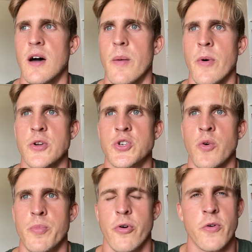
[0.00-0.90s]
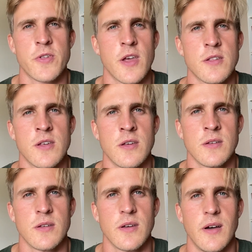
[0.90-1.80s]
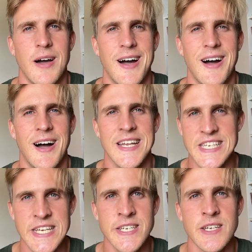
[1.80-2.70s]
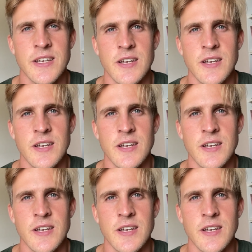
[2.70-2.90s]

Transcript: emotional processing I did,